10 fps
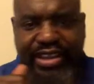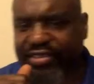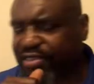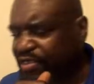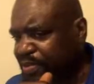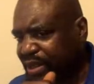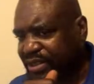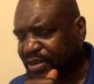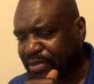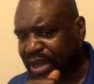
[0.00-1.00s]
he's
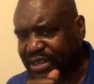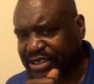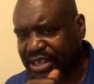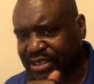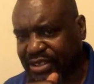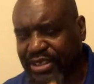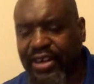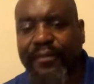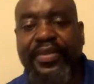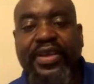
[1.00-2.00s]
expecting a body shot to
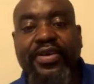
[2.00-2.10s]
come.